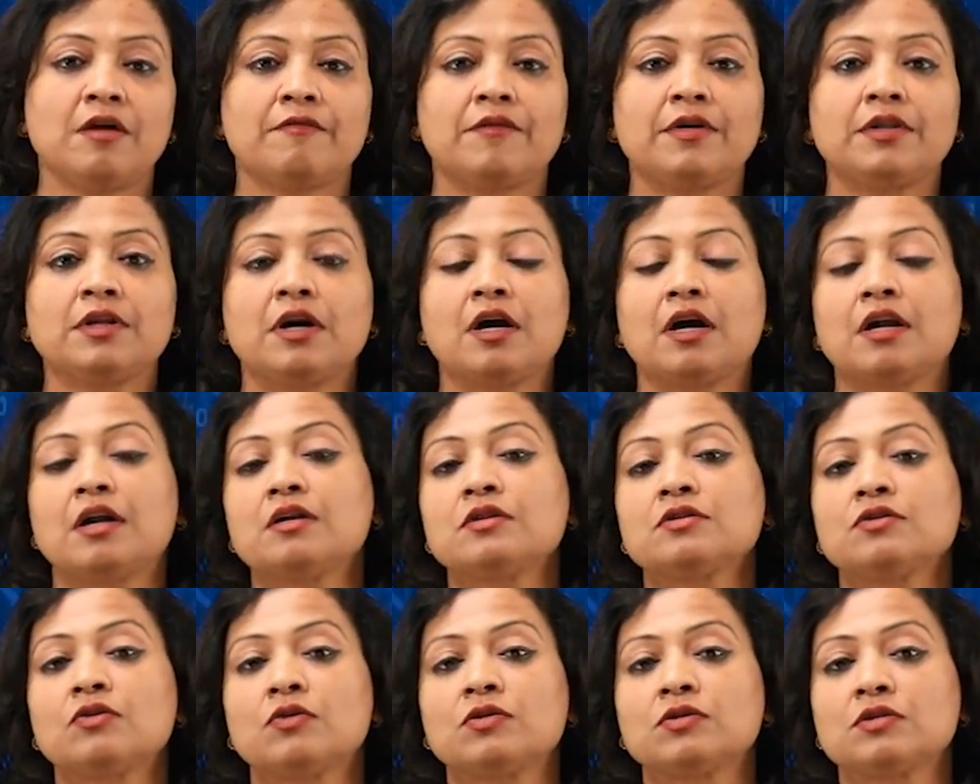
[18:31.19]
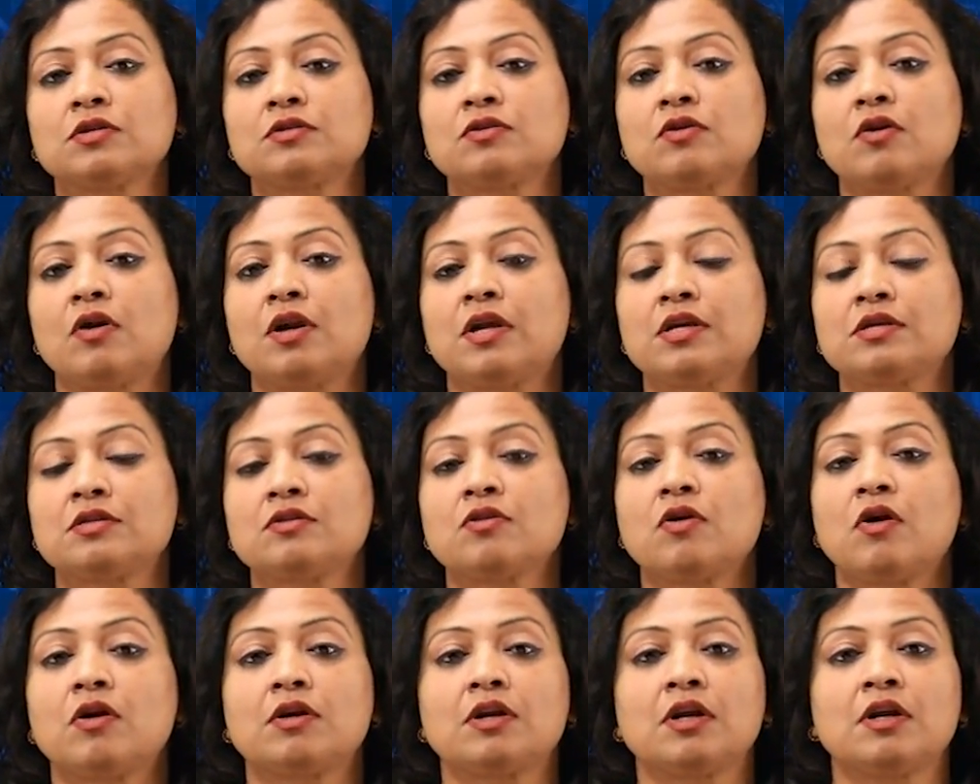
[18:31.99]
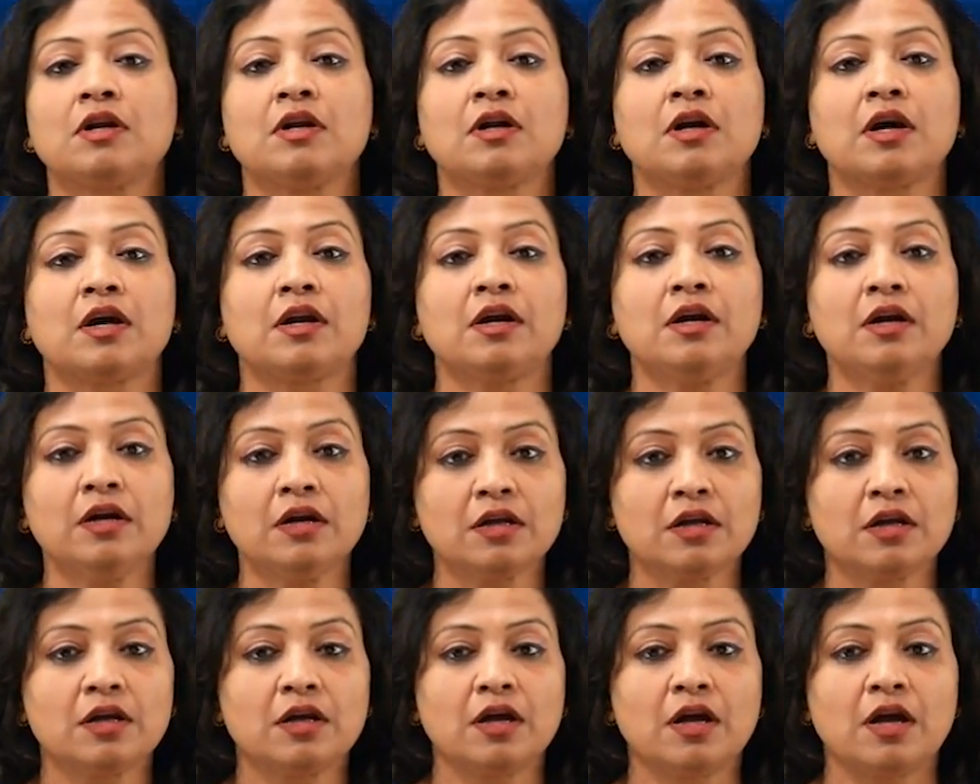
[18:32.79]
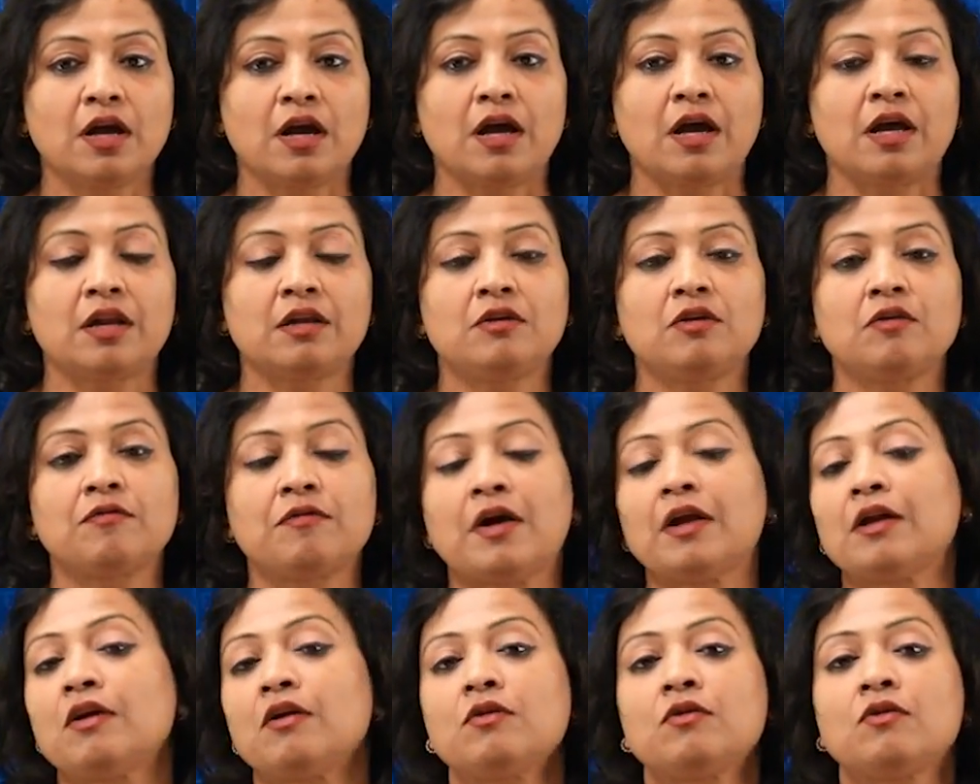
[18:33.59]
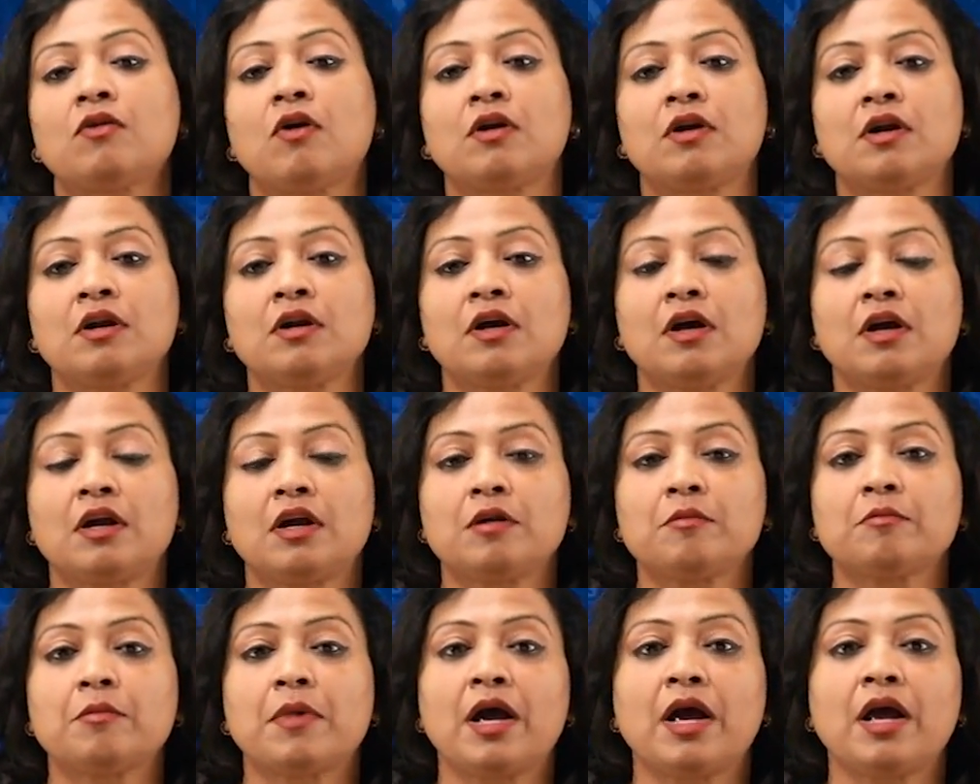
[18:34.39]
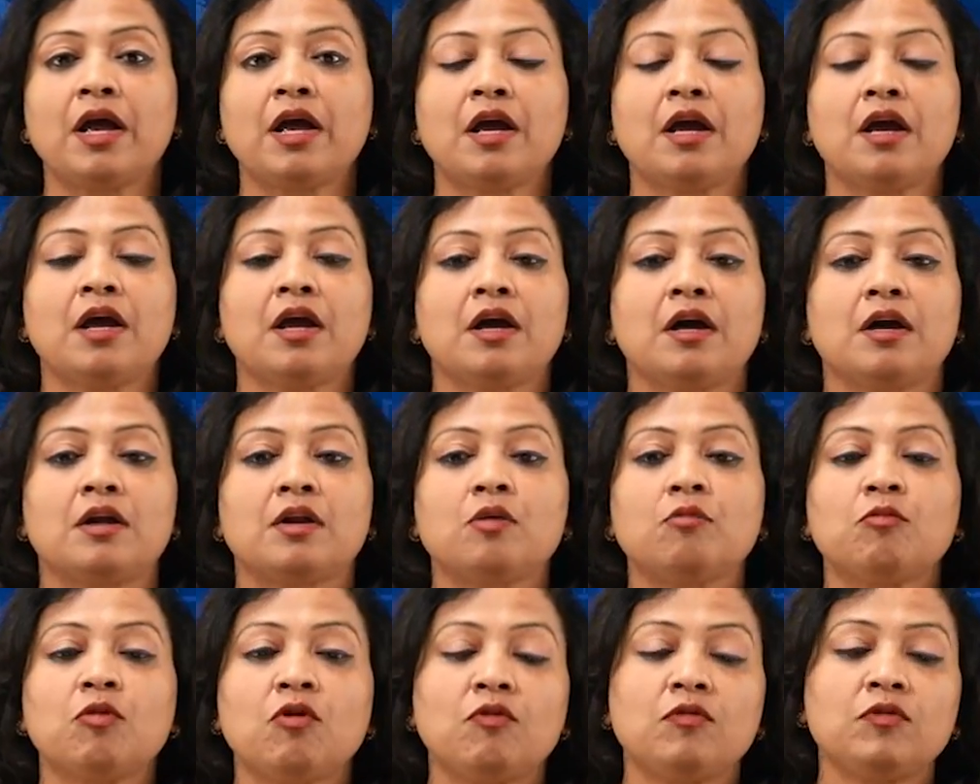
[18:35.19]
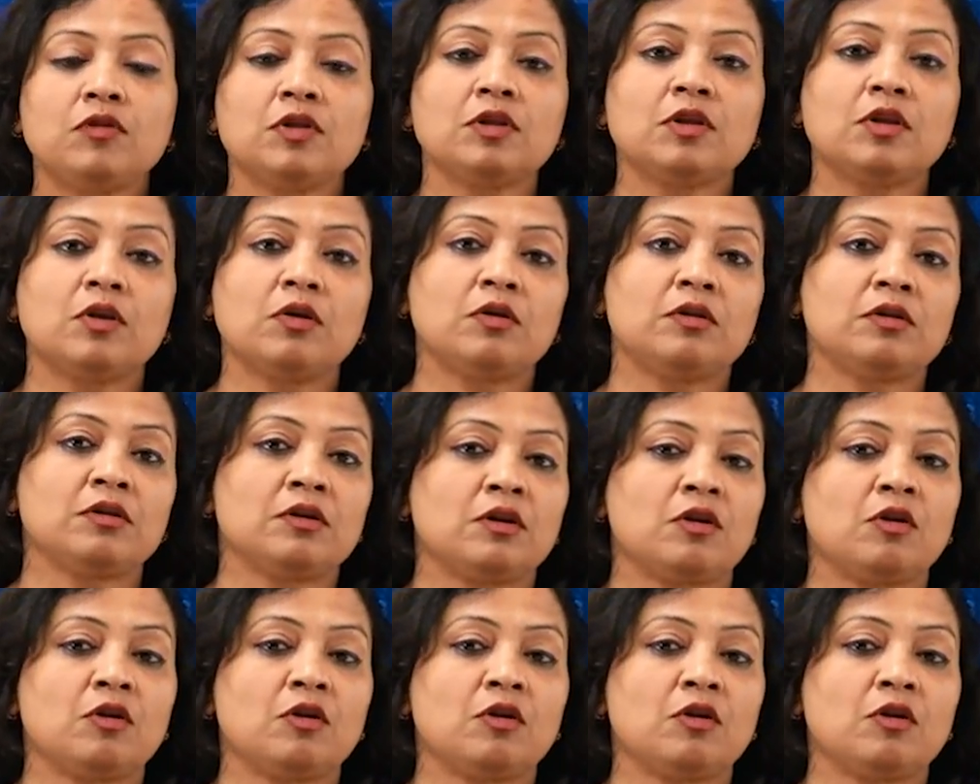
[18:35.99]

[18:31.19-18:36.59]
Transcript: where the current source is called as Norton current and you find out Norton current by removing,